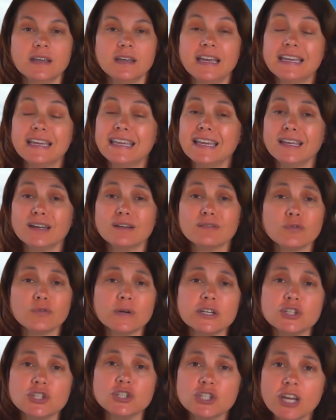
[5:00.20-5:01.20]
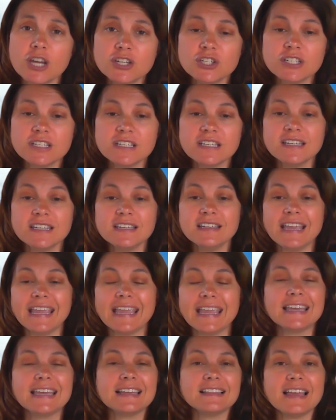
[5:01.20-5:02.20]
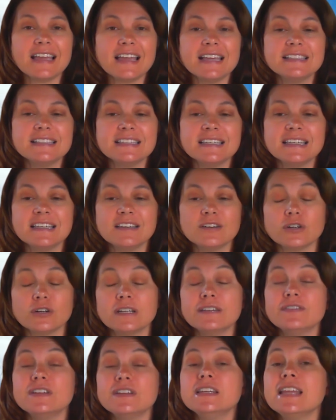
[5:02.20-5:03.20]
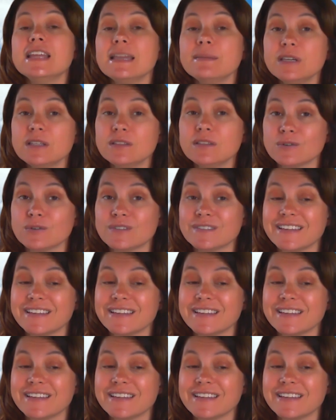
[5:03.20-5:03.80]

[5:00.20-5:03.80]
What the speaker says: Again, avoid judging, analyzing, or even naming those